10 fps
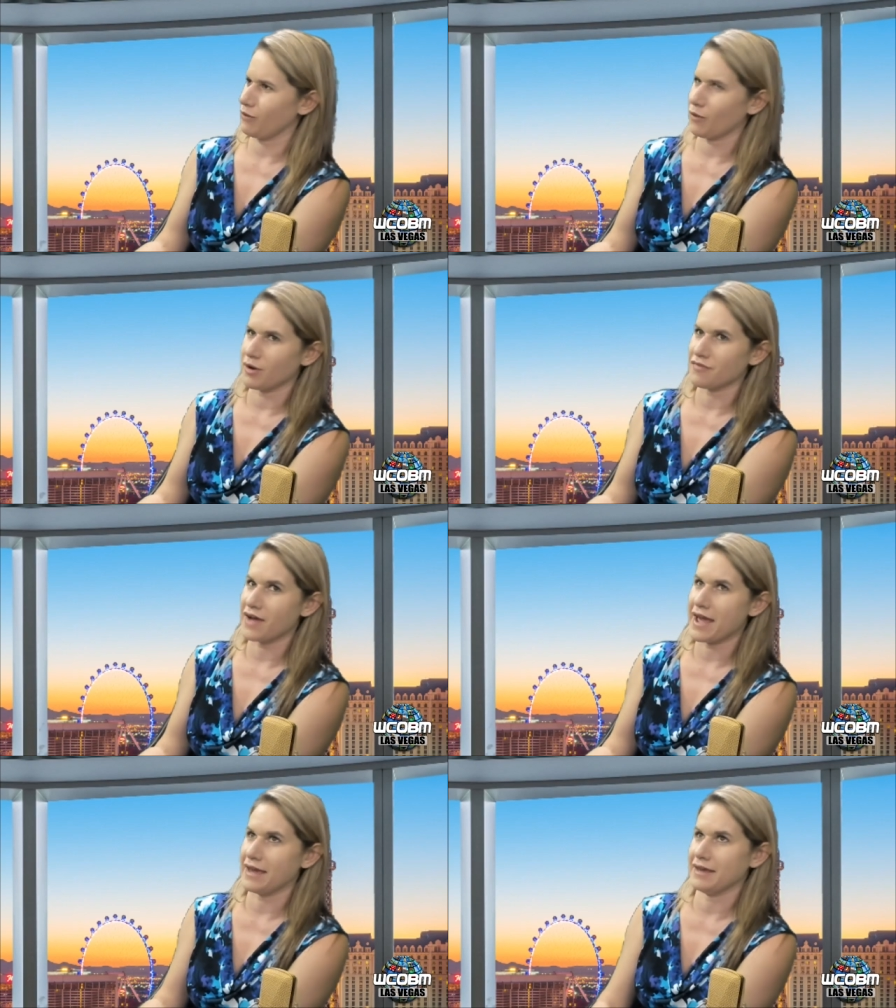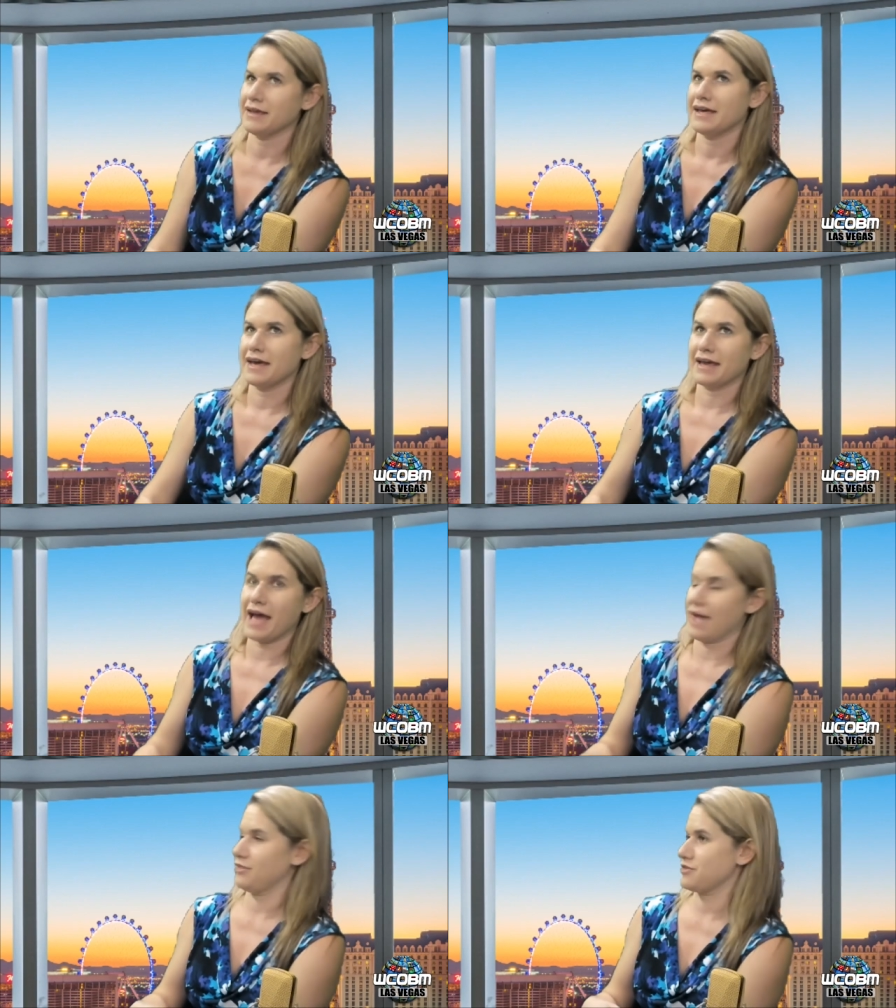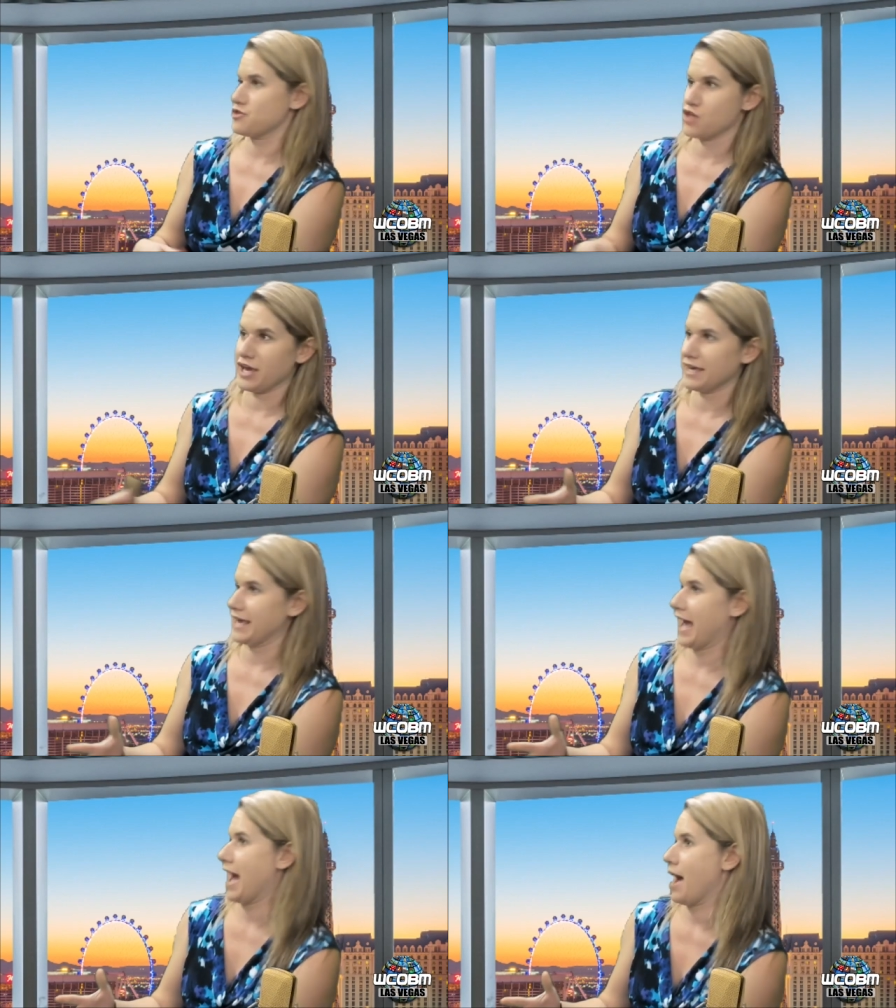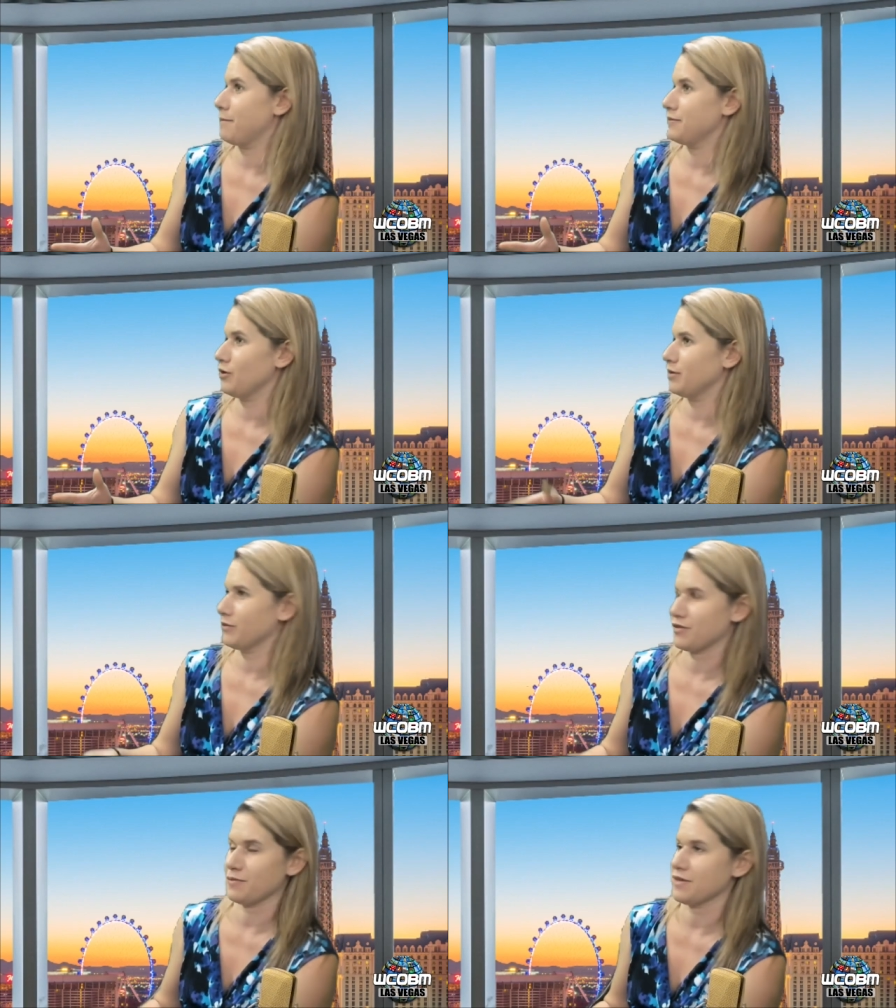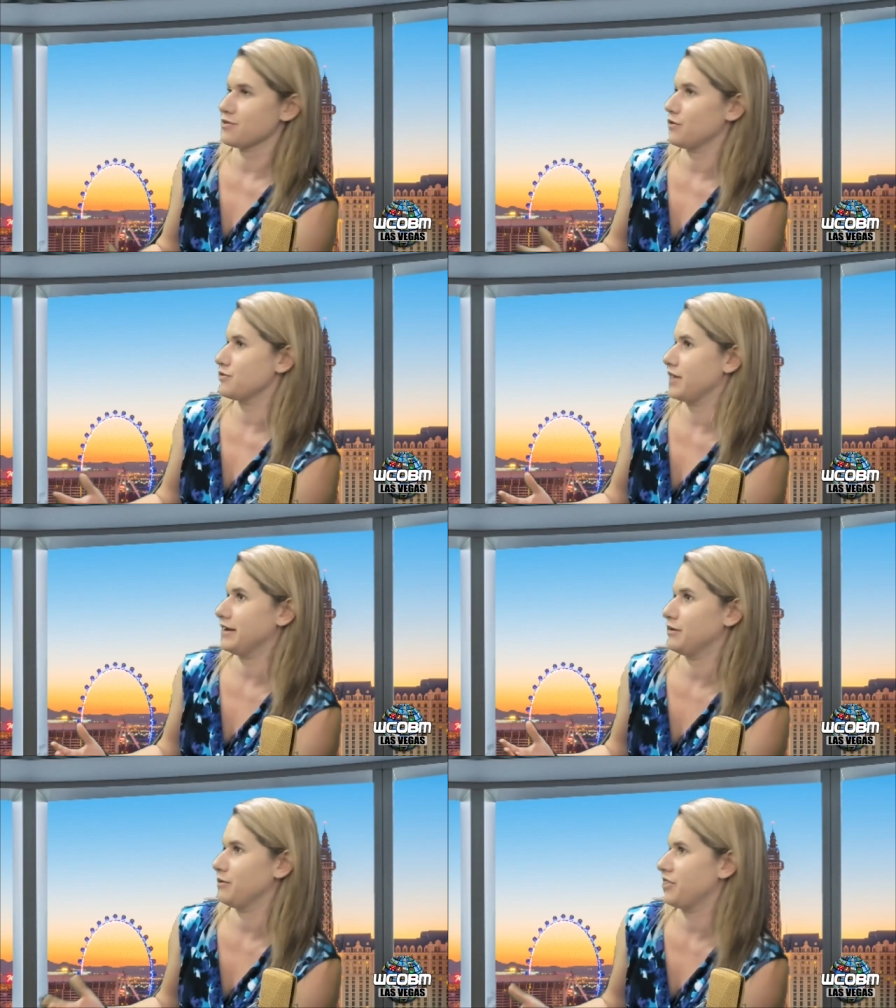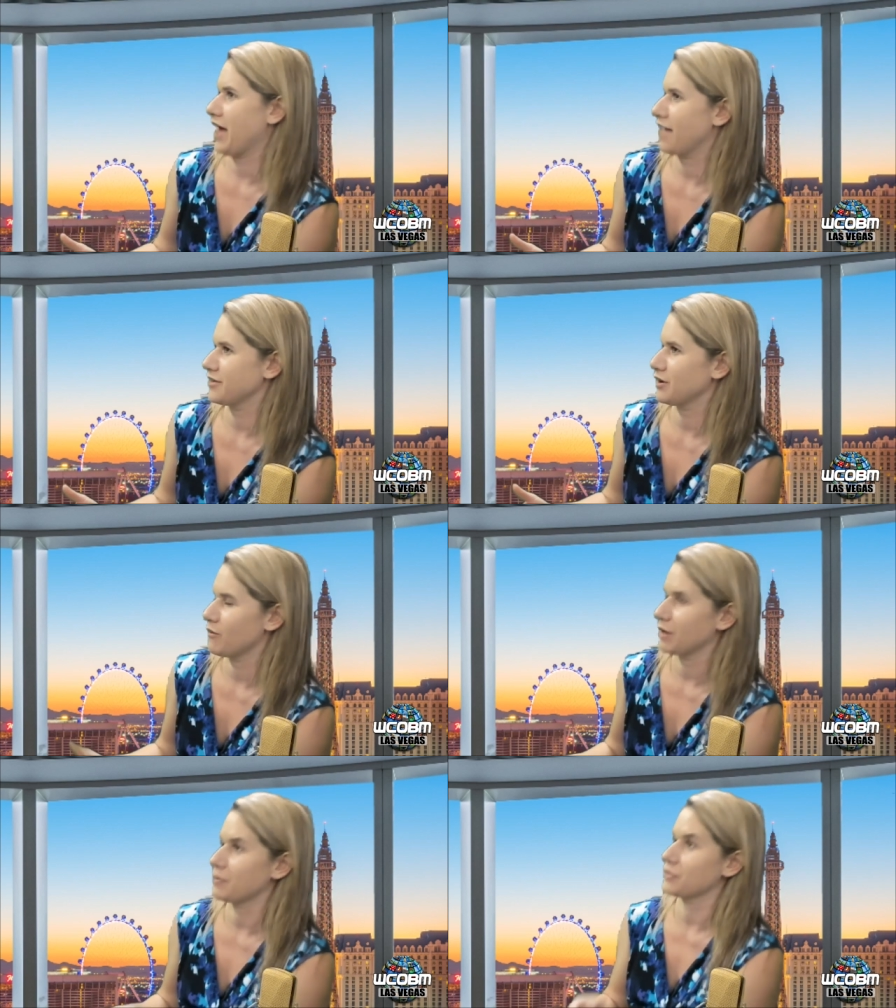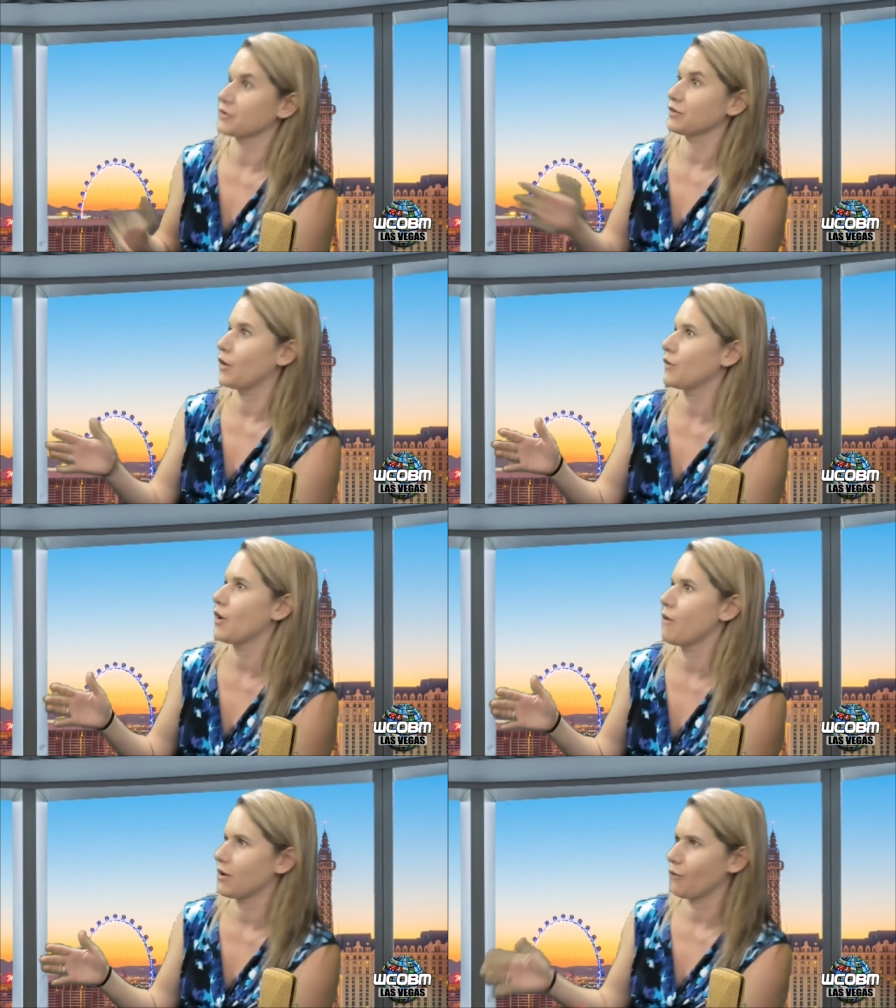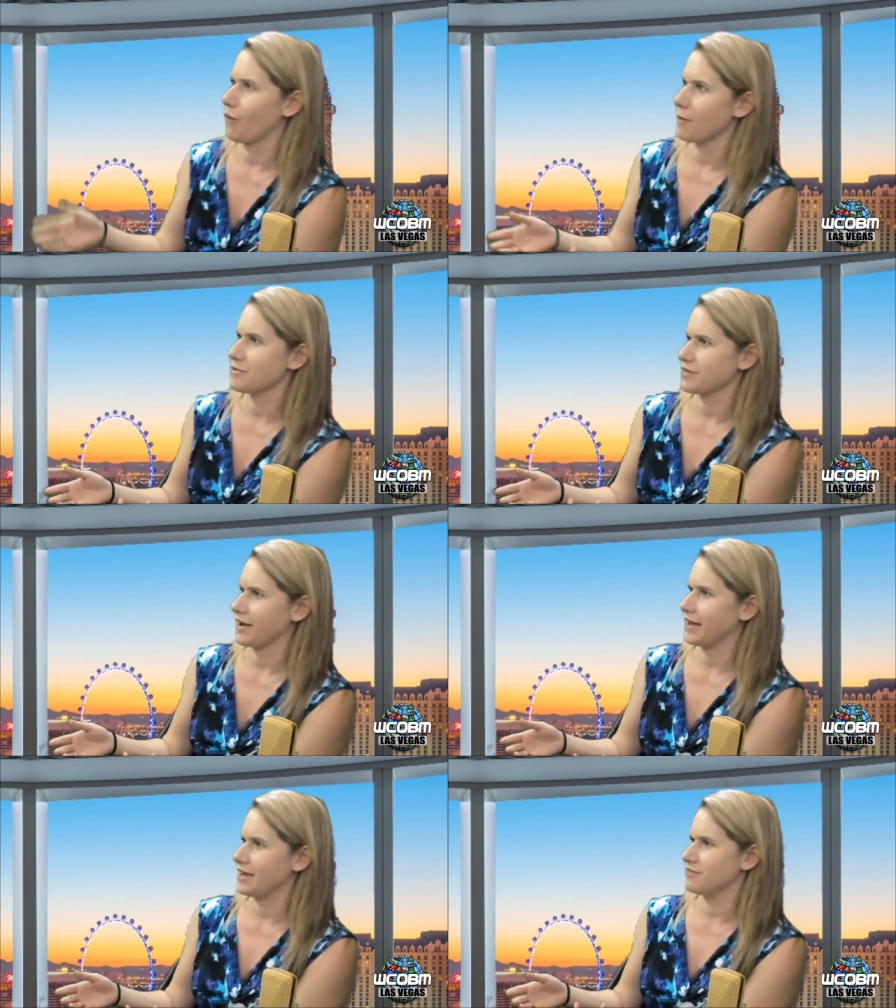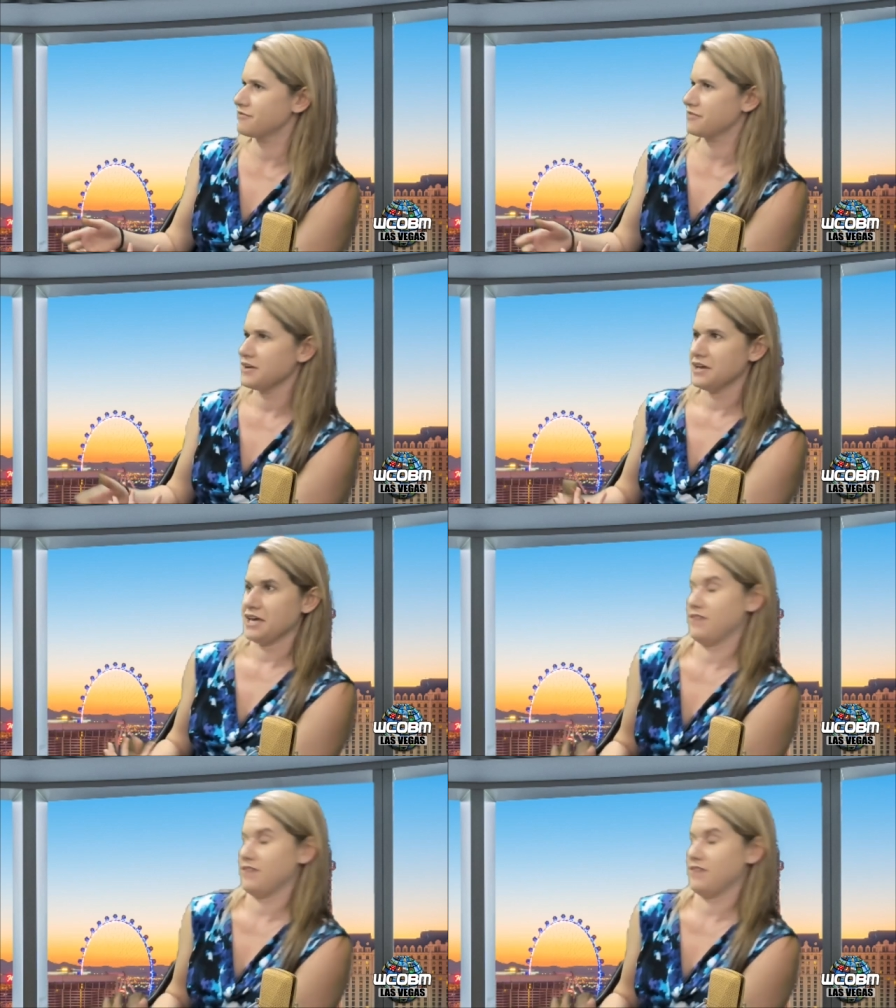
Look, what if I had this janky app. Nobody wants to be associated with that. They don't want to put their logo on a website. Sure, if, yeah.